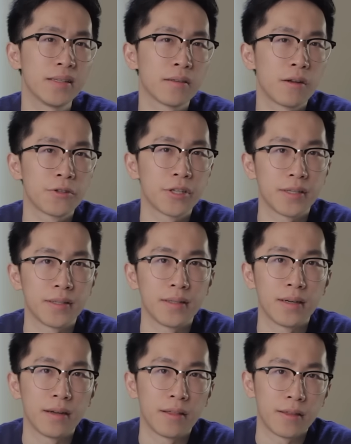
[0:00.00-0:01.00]
is all just
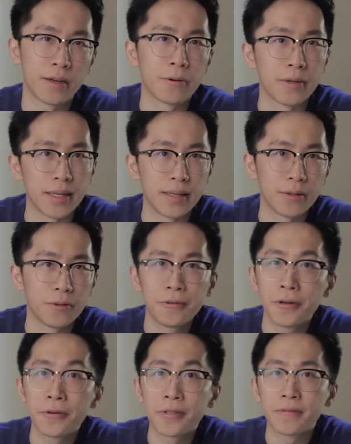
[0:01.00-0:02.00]
a theory.
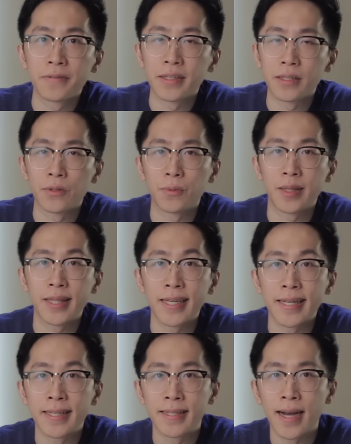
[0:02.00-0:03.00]
Who knows if this is what
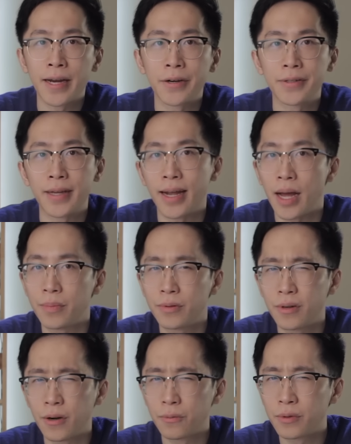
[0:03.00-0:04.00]
the designers at
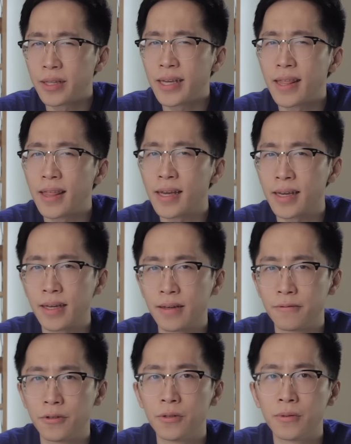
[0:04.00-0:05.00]
Apple are really thinking
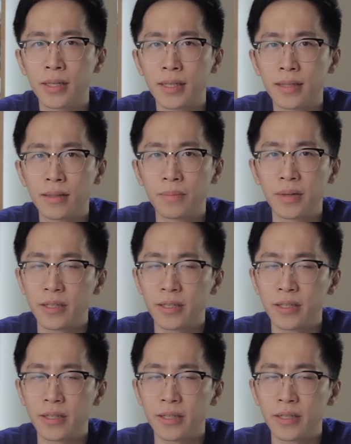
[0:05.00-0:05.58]
of doing,